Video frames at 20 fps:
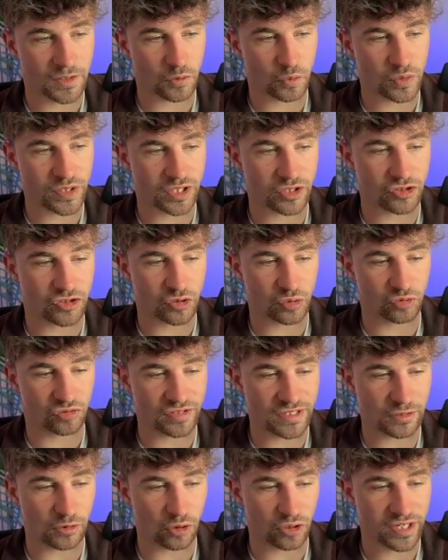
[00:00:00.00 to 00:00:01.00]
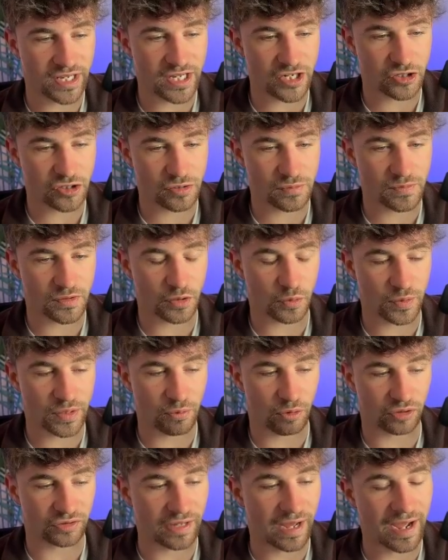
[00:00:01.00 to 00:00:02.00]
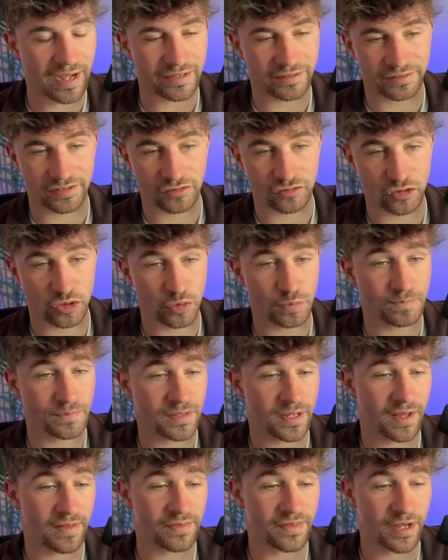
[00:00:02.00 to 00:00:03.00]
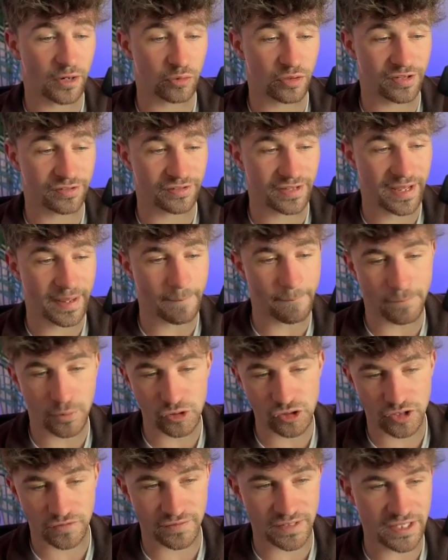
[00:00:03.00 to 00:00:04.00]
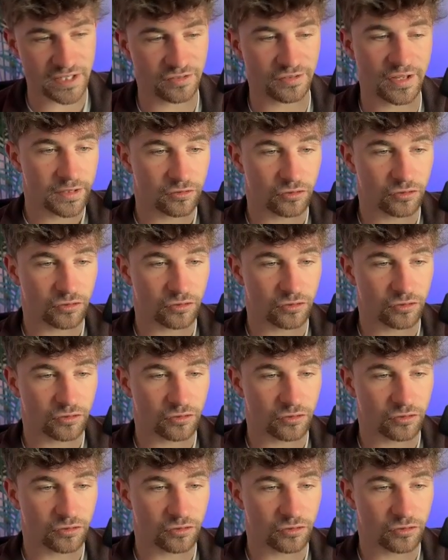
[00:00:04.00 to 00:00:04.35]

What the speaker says: We can choose the location that we want access to, and there is a bunch of these.